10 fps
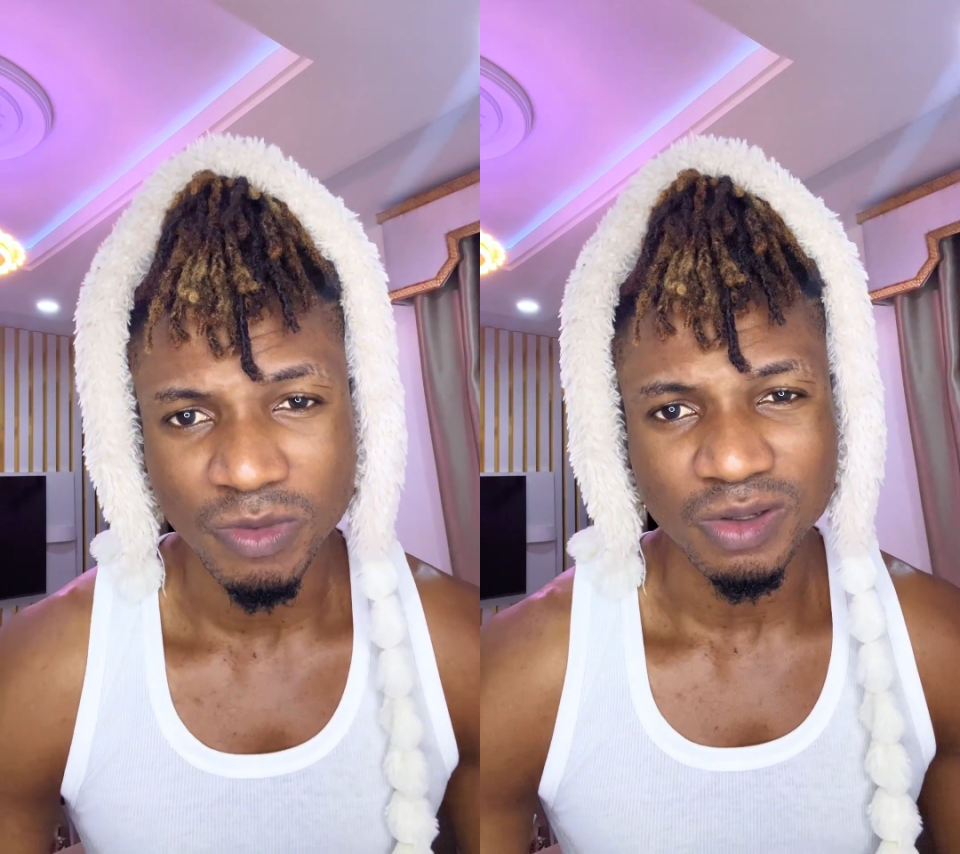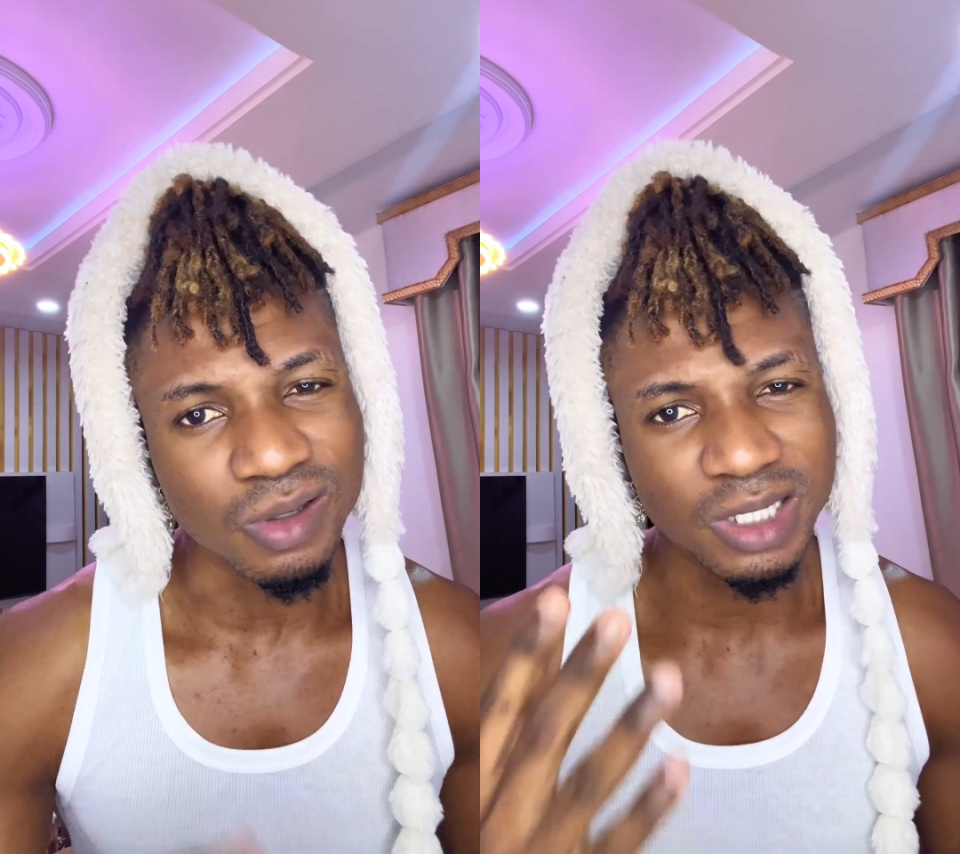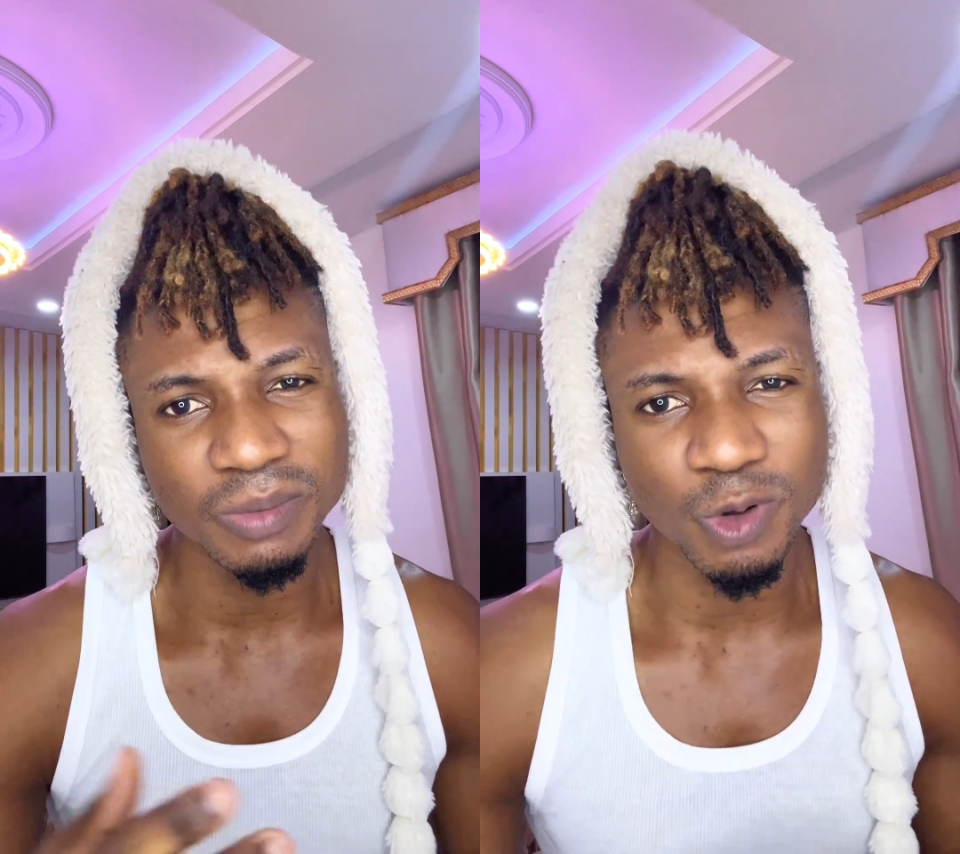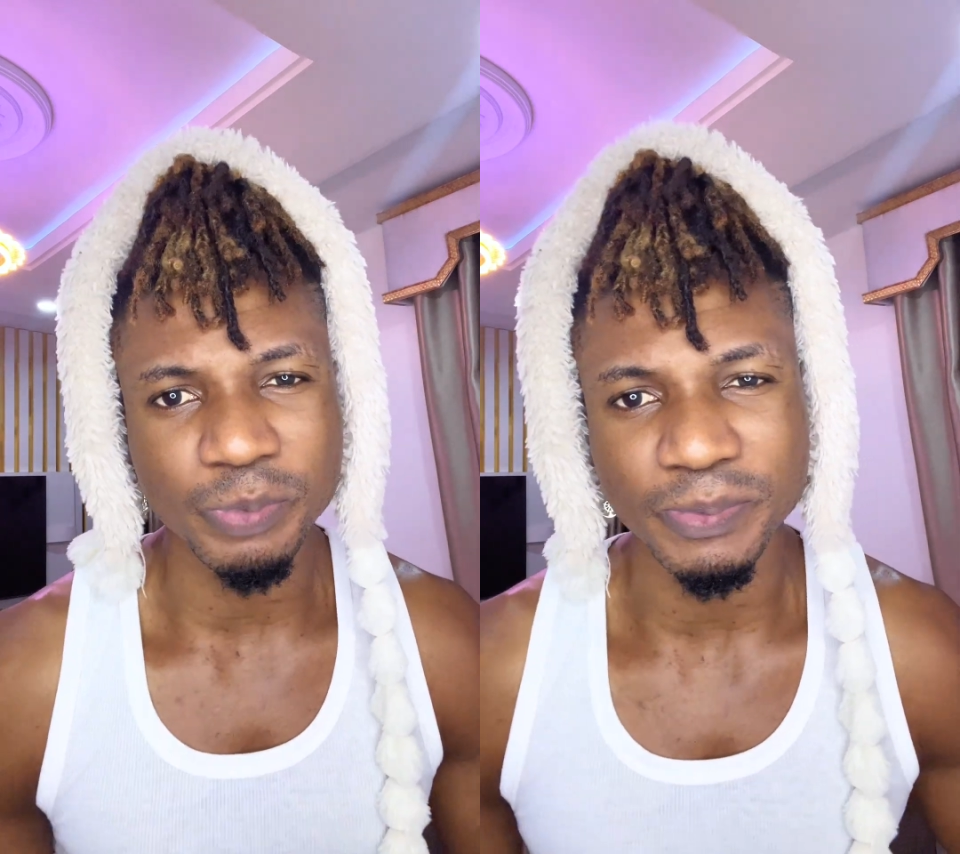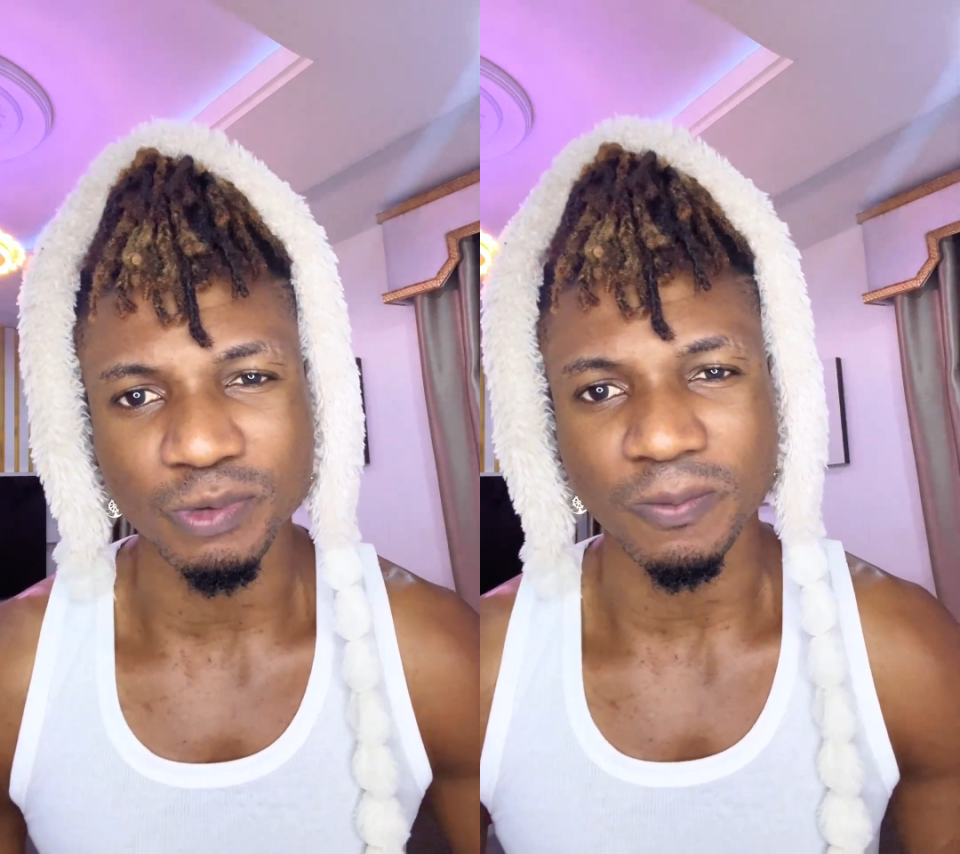You need more
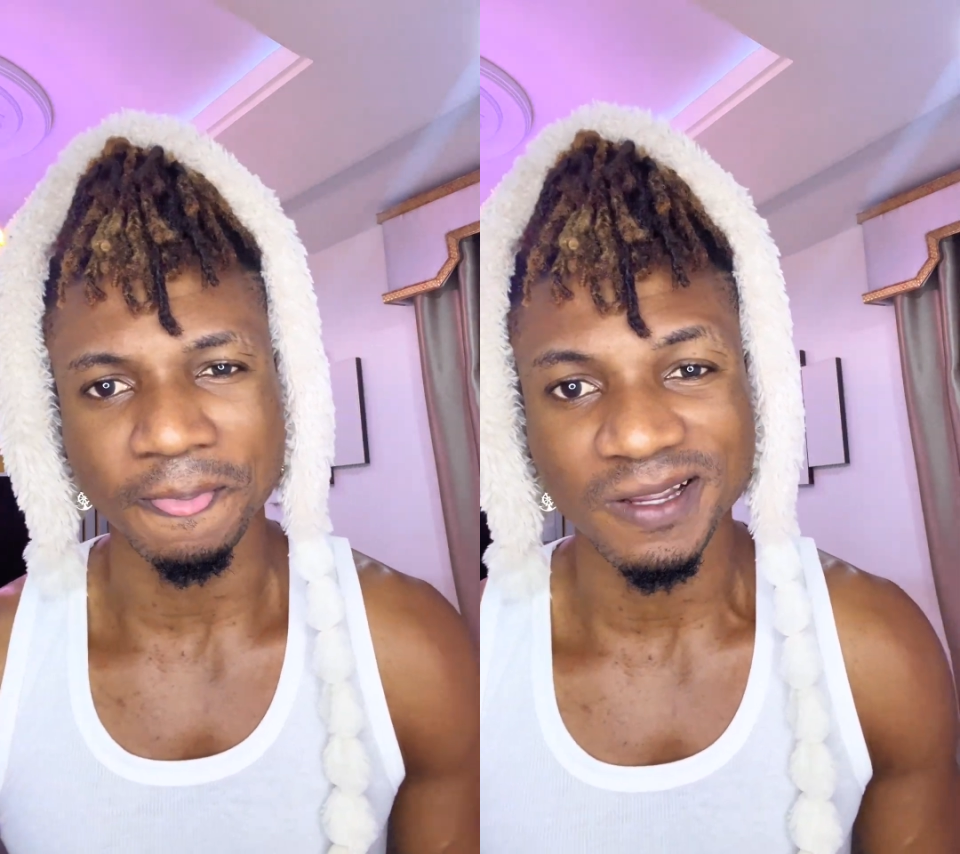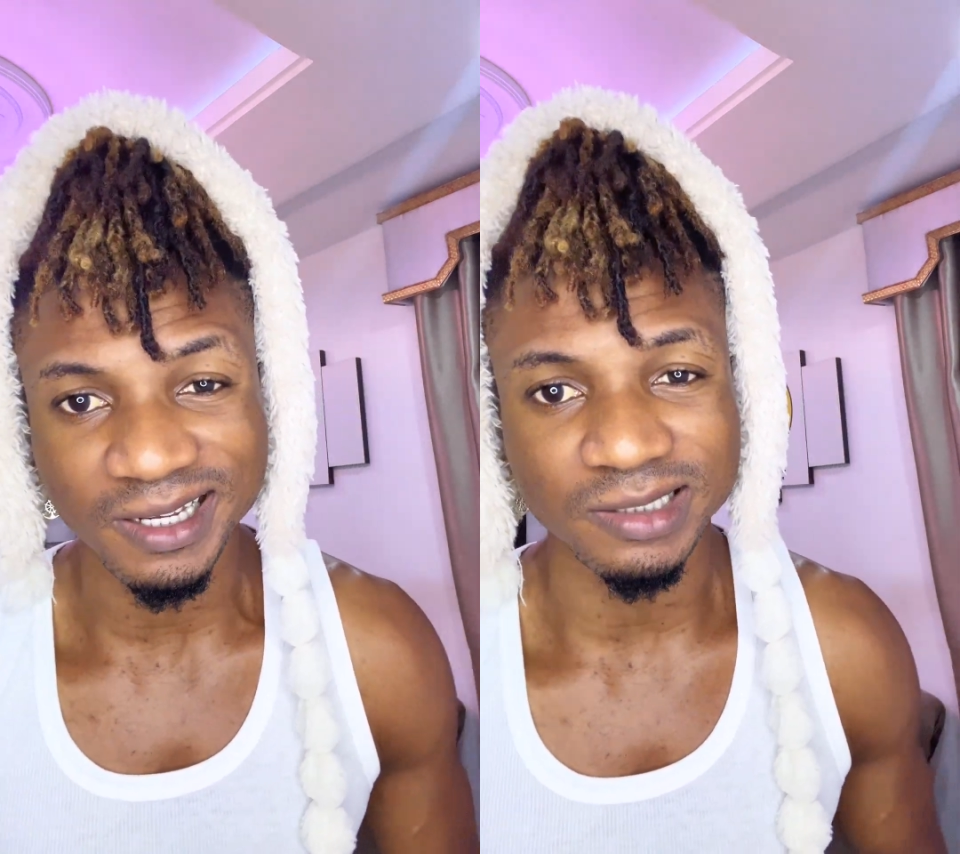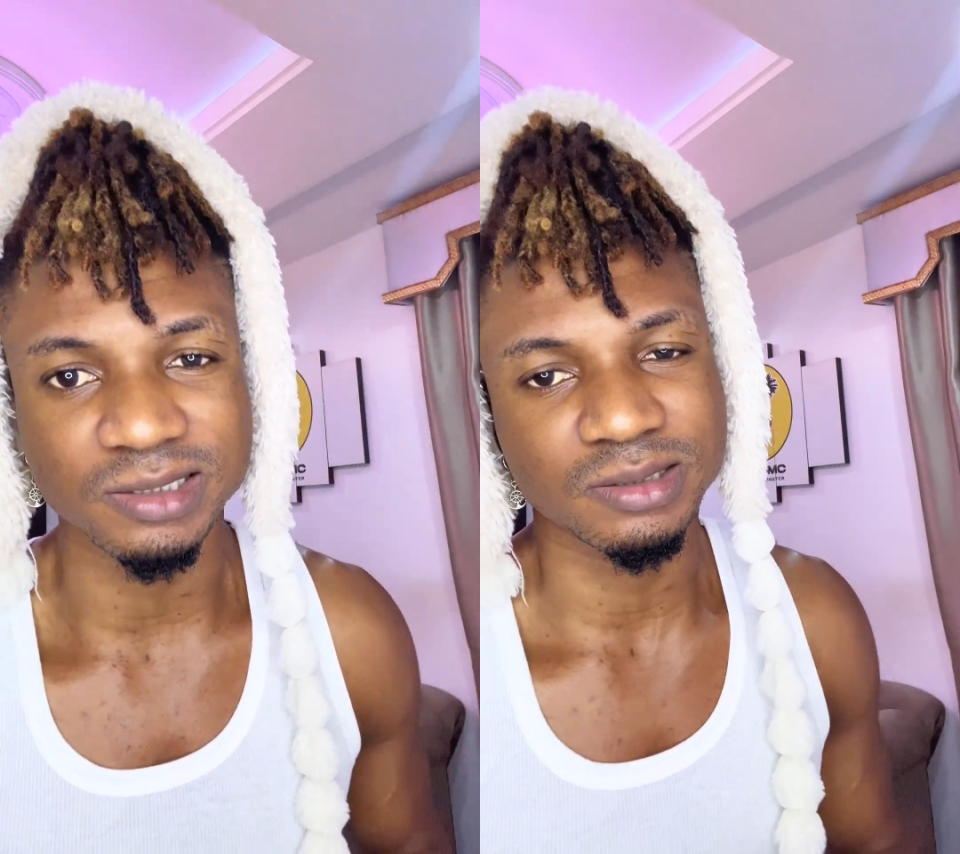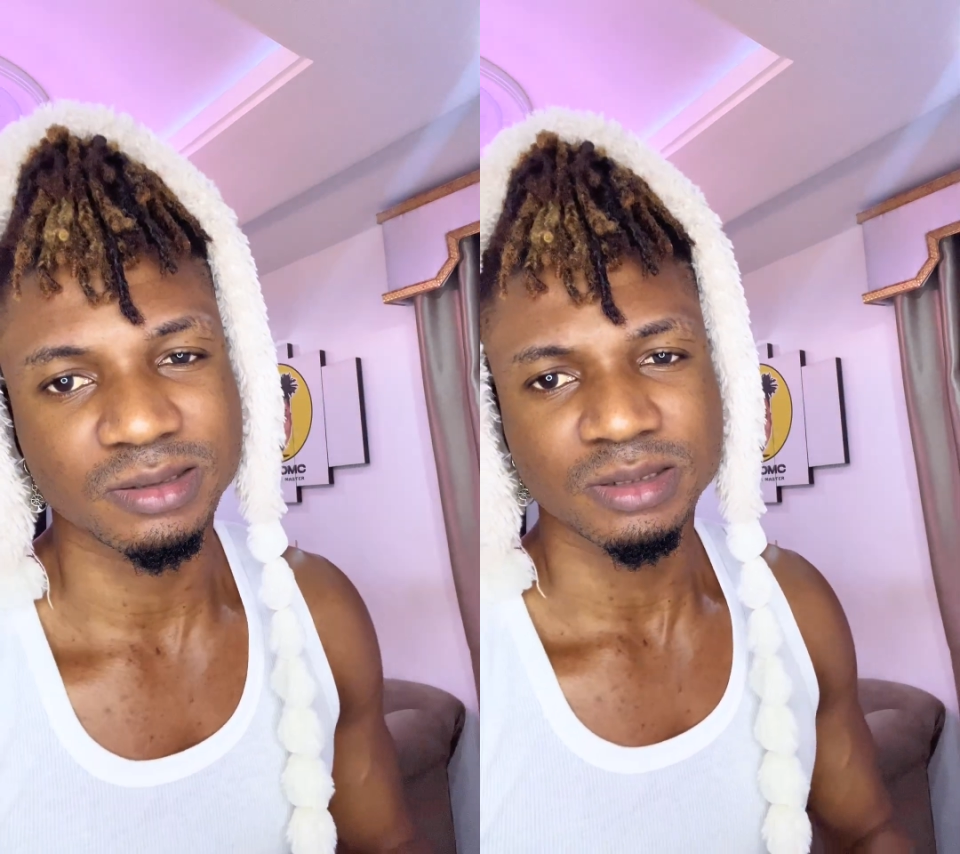people. Yes,